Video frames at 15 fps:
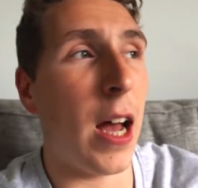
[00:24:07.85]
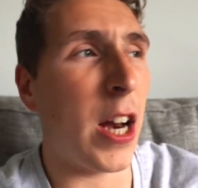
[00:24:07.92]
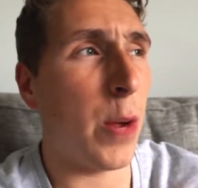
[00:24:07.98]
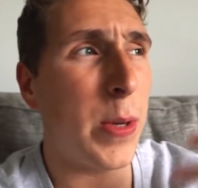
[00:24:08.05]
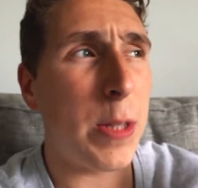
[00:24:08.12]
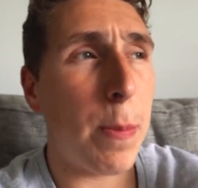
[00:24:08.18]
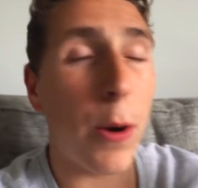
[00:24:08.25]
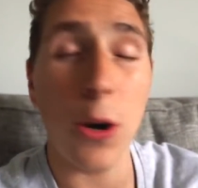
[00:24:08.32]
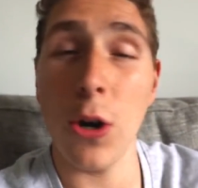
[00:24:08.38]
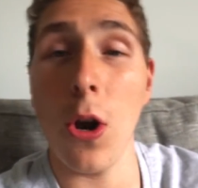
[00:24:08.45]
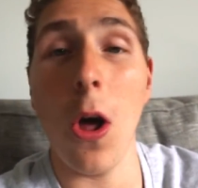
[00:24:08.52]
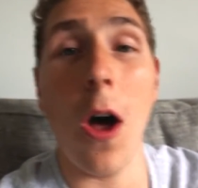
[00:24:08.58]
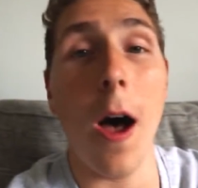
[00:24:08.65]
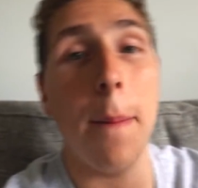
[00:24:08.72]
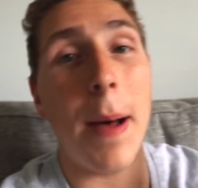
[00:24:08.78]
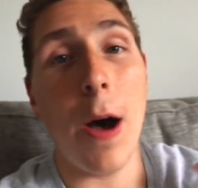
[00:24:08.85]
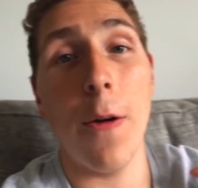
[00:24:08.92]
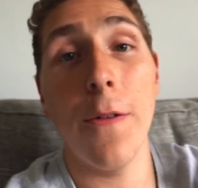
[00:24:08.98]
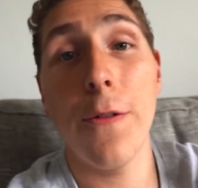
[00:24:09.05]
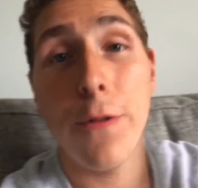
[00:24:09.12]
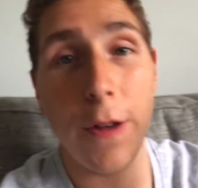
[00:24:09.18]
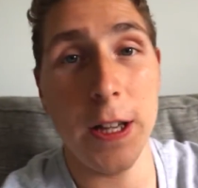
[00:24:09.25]
I know we spoke a lot
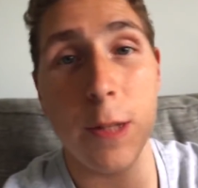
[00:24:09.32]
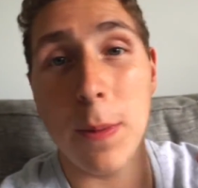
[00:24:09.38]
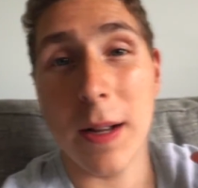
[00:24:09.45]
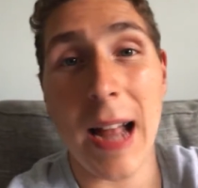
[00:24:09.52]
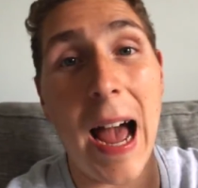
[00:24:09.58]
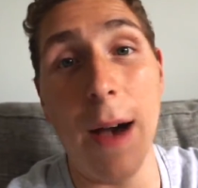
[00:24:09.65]
about Facebook